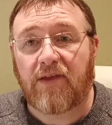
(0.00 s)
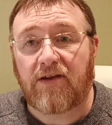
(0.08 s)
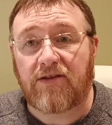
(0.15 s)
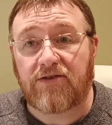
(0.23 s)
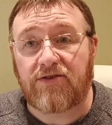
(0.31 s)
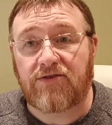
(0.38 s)

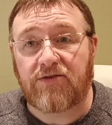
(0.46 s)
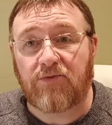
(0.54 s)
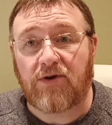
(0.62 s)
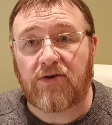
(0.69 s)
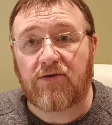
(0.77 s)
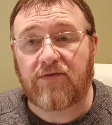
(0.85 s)
because I used to
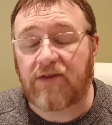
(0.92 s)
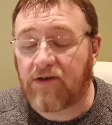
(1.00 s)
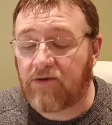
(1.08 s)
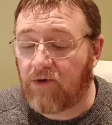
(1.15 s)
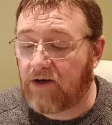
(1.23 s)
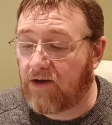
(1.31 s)
work over there
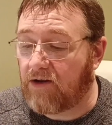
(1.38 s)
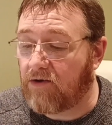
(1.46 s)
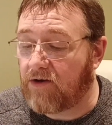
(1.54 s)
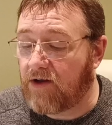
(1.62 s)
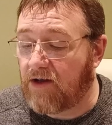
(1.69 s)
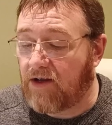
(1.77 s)
quite a
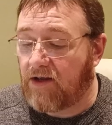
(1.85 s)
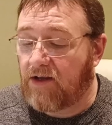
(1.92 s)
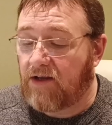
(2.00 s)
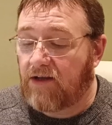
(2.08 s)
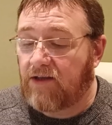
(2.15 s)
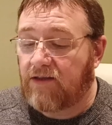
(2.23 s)
lot,
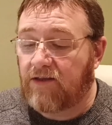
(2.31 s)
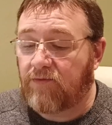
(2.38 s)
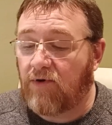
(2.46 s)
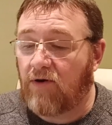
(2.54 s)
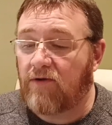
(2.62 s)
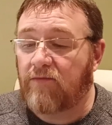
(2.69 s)
the
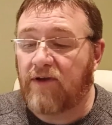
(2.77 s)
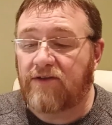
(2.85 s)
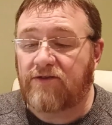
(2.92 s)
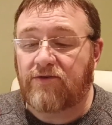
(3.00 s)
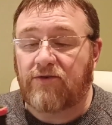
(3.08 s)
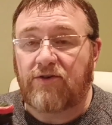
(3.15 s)
problem
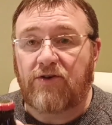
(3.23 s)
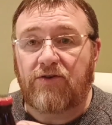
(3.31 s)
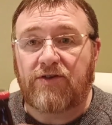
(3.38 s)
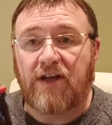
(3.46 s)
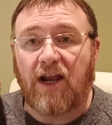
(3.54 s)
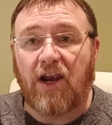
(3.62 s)
is though, you
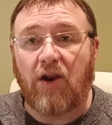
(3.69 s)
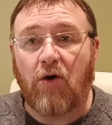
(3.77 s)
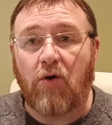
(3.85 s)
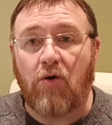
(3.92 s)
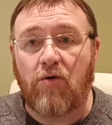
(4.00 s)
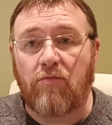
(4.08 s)
used to get
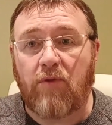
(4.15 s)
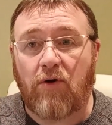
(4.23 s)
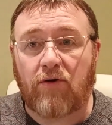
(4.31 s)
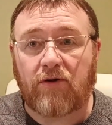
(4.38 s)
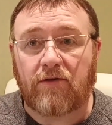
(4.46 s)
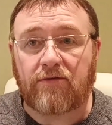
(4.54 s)
long
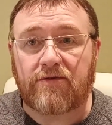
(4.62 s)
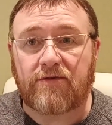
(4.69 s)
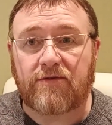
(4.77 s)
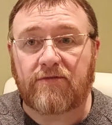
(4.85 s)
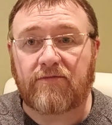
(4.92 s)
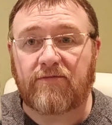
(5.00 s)
bottles,
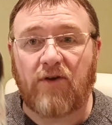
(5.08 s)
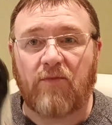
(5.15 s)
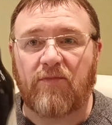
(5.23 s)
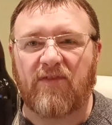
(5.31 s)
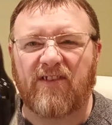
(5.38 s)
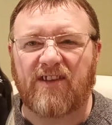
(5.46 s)

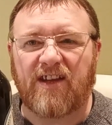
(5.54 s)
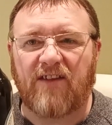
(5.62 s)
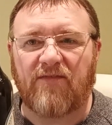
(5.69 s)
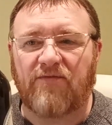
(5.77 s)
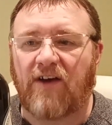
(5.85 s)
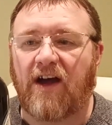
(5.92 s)
not these kind
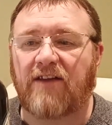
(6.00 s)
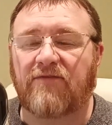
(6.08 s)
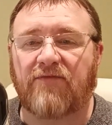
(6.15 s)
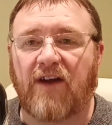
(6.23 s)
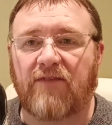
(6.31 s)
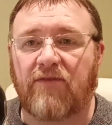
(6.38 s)
of fat
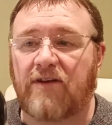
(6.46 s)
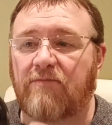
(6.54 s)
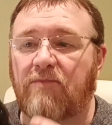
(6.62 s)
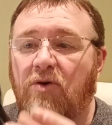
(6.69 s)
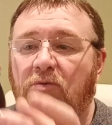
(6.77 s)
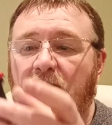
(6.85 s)

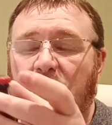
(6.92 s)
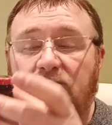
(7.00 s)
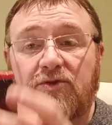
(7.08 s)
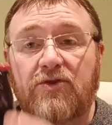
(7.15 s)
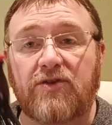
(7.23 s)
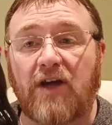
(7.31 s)
500ml
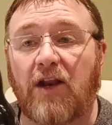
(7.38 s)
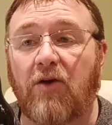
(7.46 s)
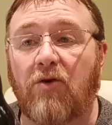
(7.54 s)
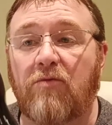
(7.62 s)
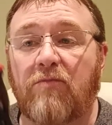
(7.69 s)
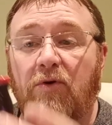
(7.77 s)
bottles. You used to get
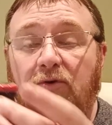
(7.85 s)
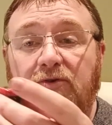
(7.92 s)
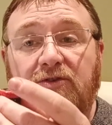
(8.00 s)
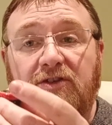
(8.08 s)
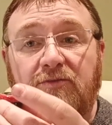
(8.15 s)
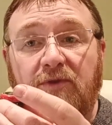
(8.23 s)
long
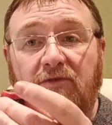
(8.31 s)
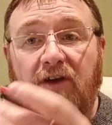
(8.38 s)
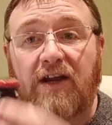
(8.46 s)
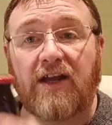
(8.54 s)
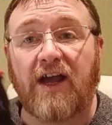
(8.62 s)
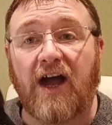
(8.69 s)
bottles just with a
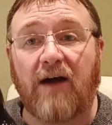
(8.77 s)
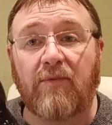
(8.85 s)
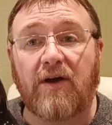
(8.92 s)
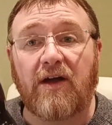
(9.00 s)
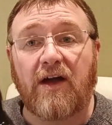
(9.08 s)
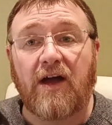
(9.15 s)
red
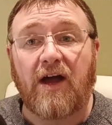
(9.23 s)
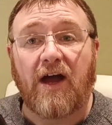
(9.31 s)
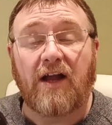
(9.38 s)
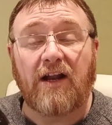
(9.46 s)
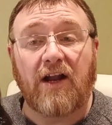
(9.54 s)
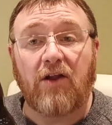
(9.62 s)
cap,
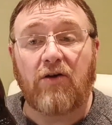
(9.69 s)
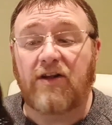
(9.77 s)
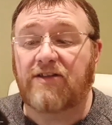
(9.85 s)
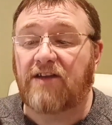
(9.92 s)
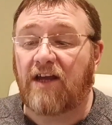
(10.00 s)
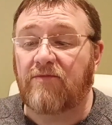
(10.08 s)
and a lot
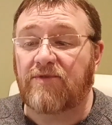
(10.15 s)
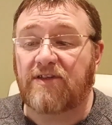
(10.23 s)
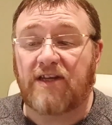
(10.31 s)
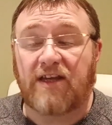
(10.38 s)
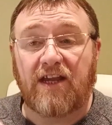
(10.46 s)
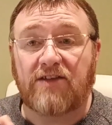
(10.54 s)
of times
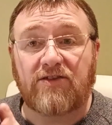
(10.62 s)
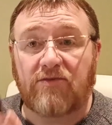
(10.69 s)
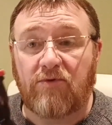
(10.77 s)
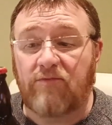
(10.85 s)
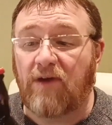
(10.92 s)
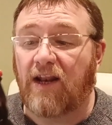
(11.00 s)
is a case of
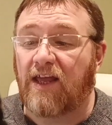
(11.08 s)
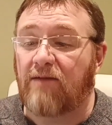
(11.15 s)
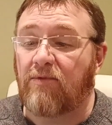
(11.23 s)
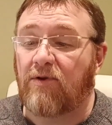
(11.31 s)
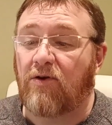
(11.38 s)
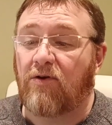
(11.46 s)
there wouldn't be a
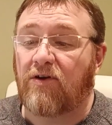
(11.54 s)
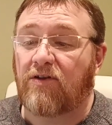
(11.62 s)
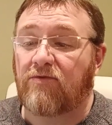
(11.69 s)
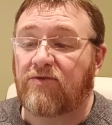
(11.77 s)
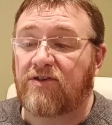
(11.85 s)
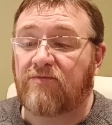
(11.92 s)
label on it, it
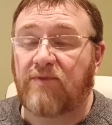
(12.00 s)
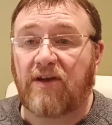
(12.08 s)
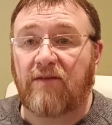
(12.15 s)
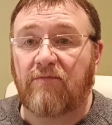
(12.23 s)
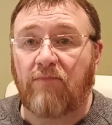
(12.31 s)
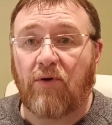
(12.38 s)
would just
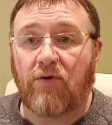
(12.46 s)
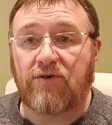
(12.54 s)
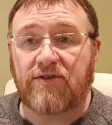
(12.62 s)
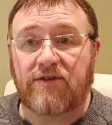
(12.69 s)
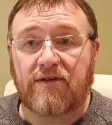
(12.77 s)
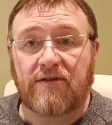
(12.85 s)
be
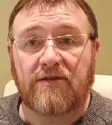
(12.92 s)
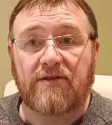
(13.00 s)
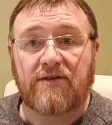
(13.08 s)
embossed